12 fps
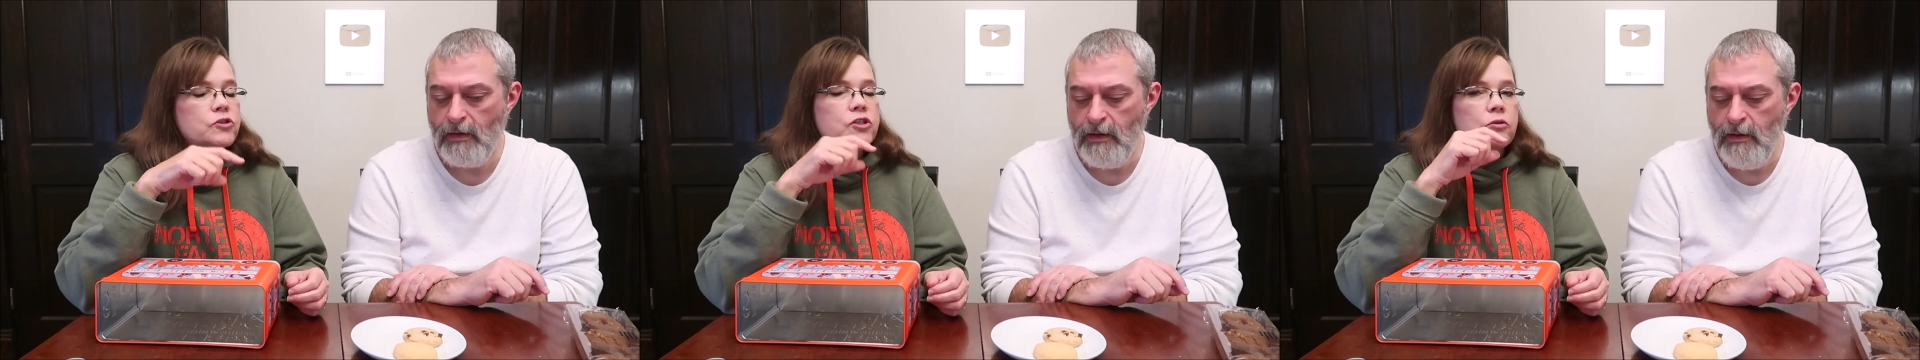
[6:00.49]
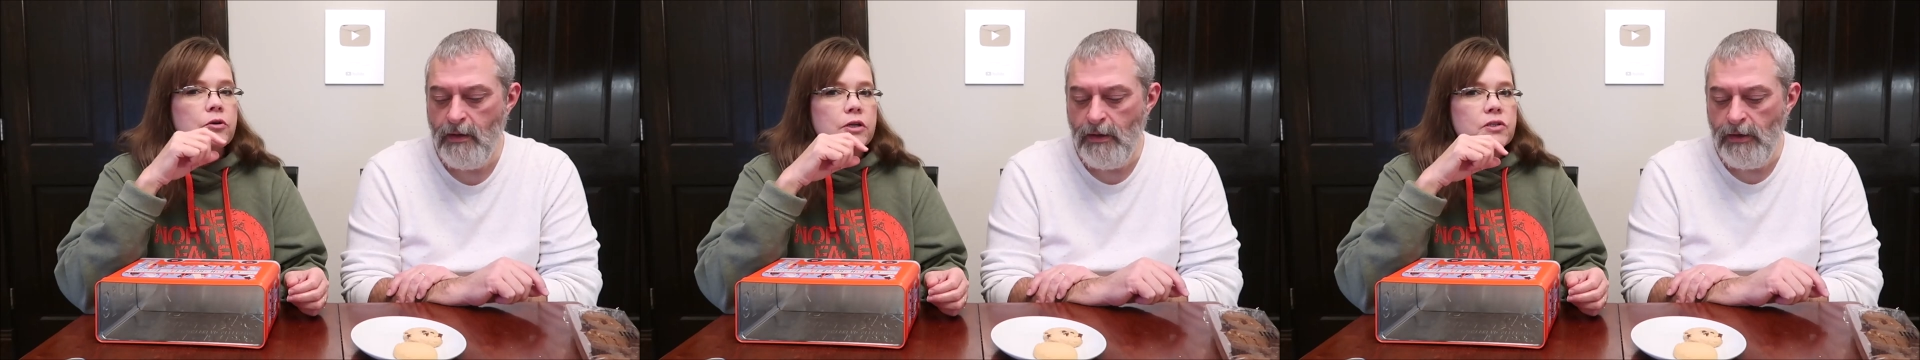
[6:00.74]

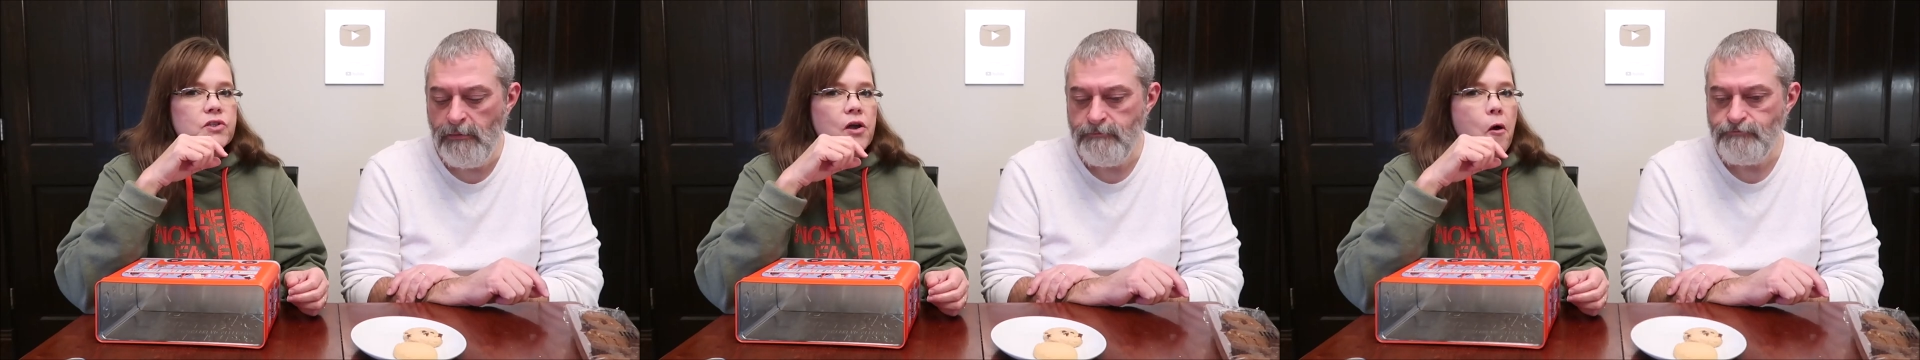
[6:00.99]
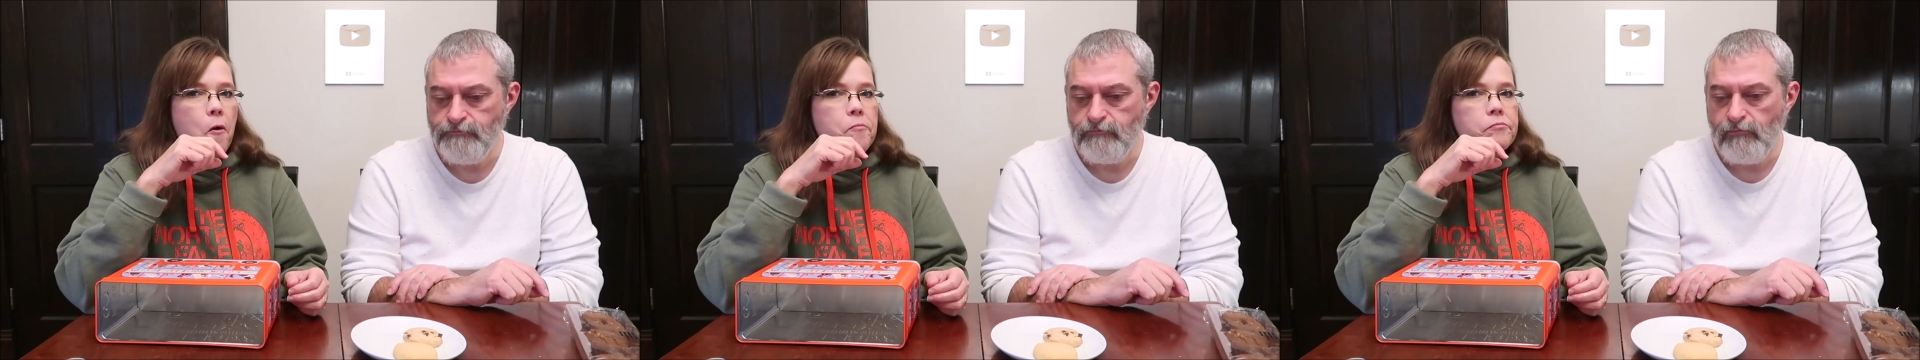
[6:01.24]
Speaker 1: still get
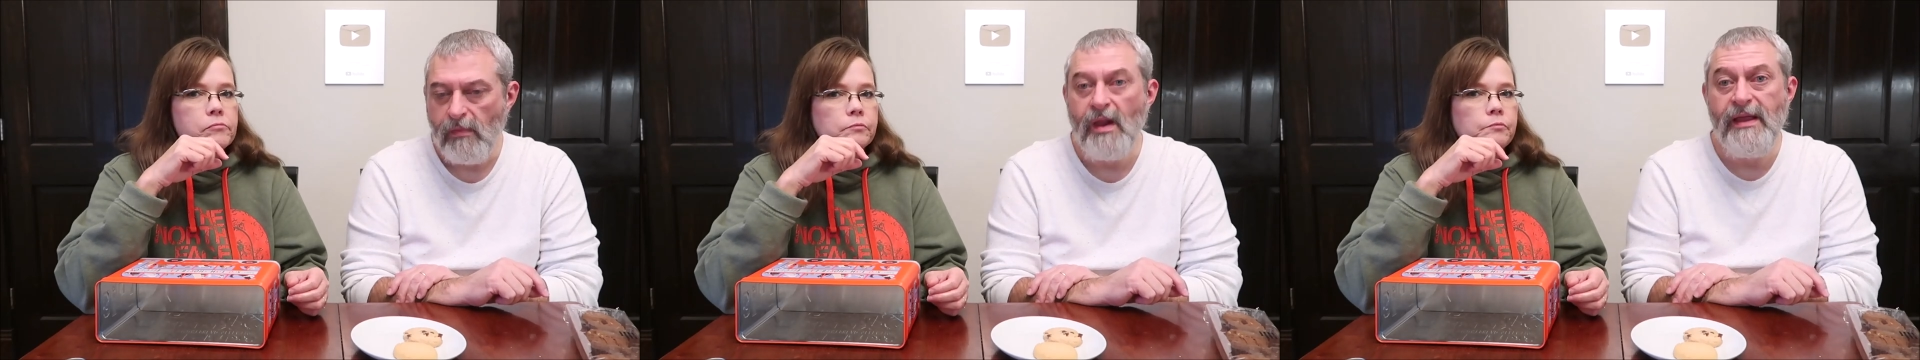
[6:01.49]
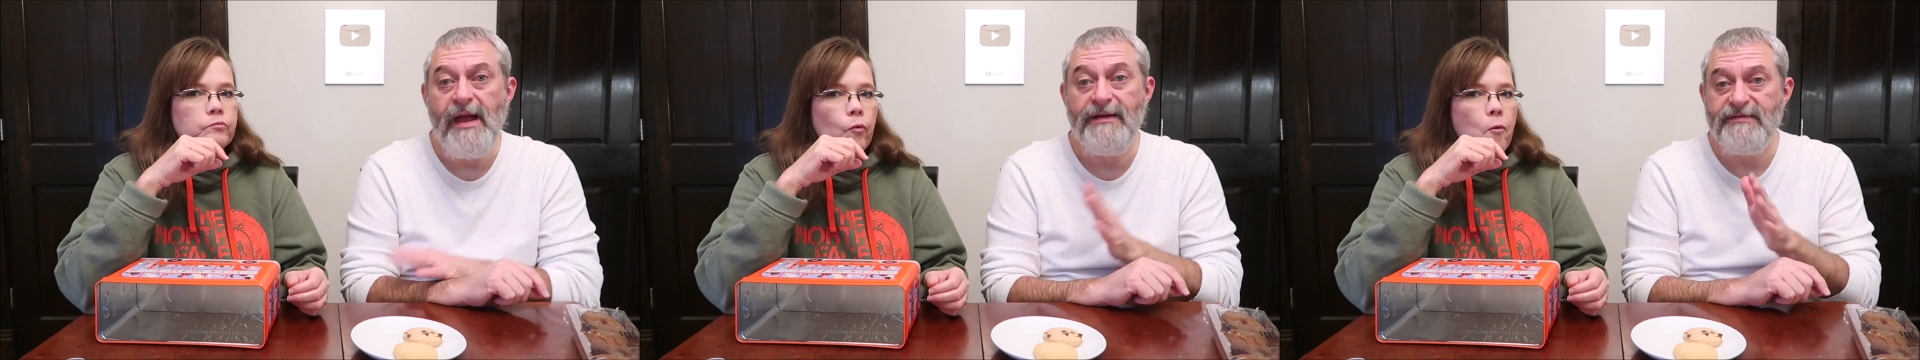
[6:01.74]
salt.
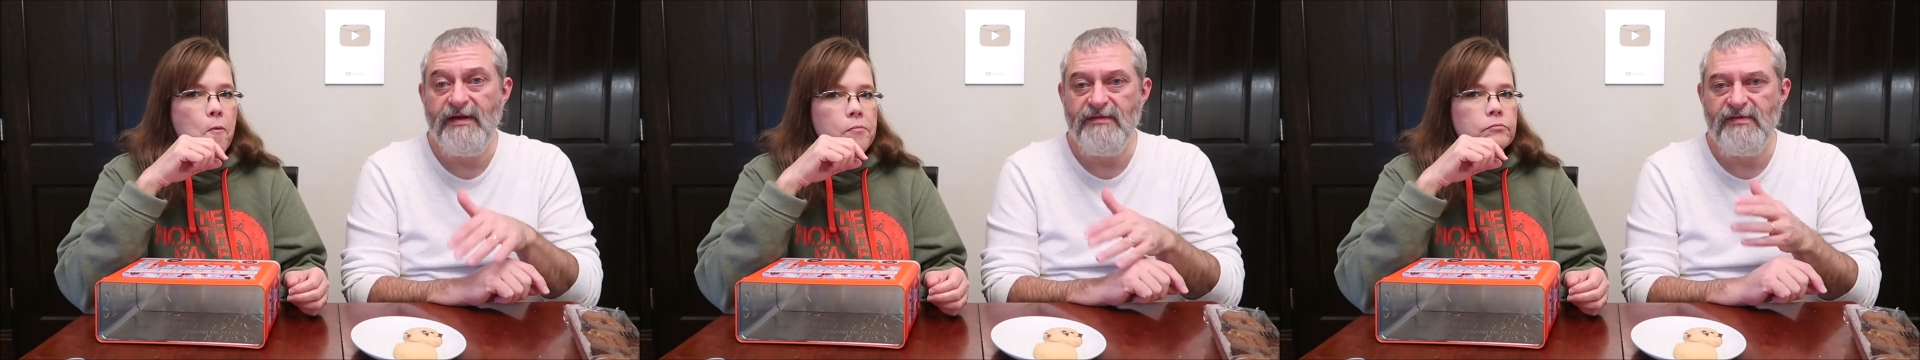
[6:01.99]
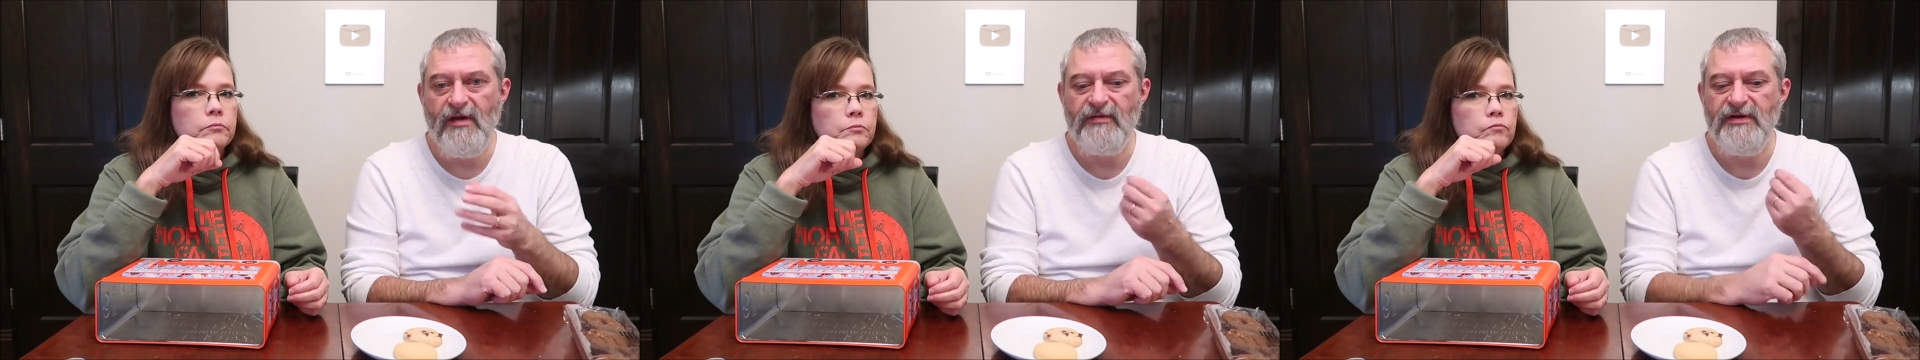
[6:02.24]
Speaker 2: Yeah, it's
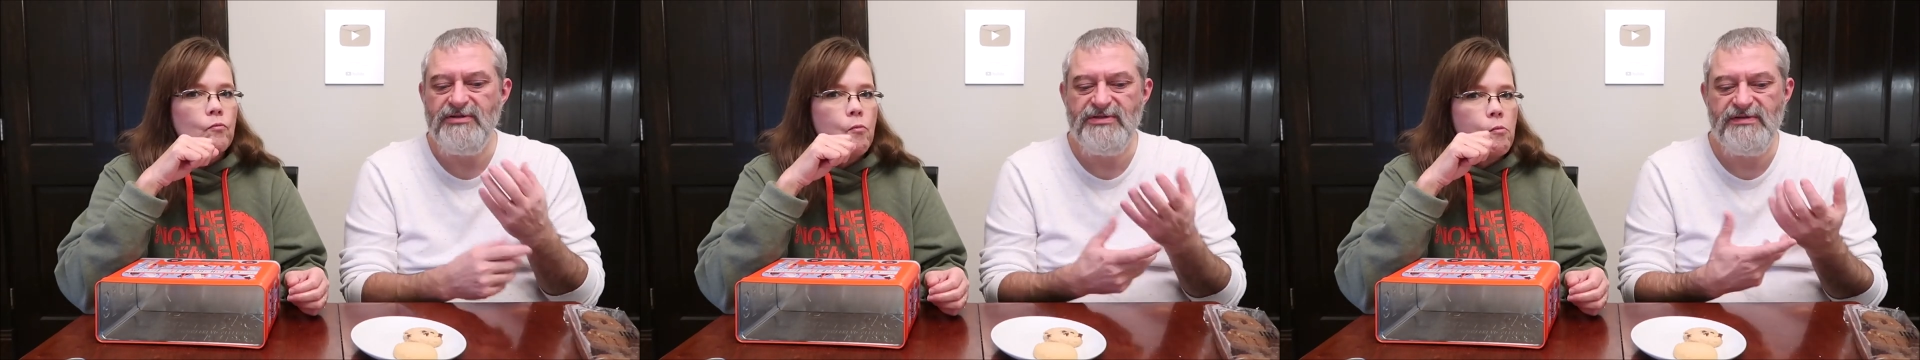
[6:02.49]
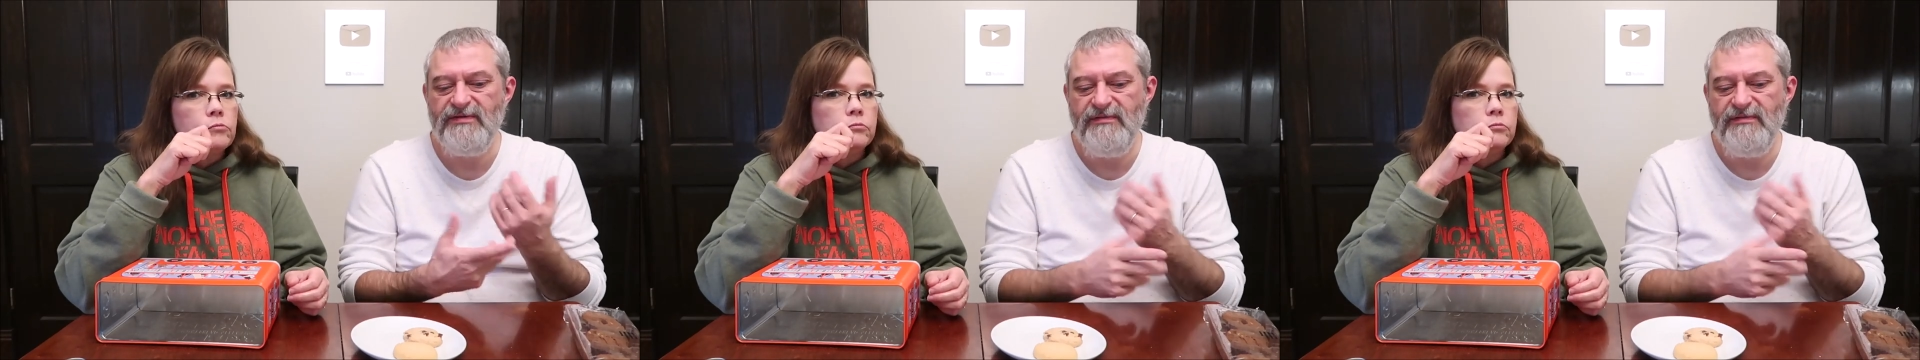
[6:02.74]
got salt and just